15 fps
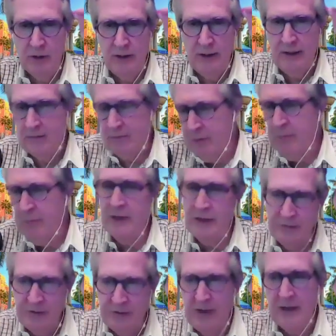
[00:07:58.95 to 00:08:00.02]
and
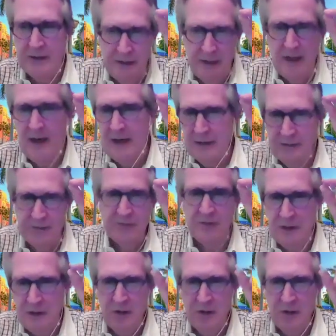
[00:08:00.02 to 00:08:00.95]
everybody's head nods you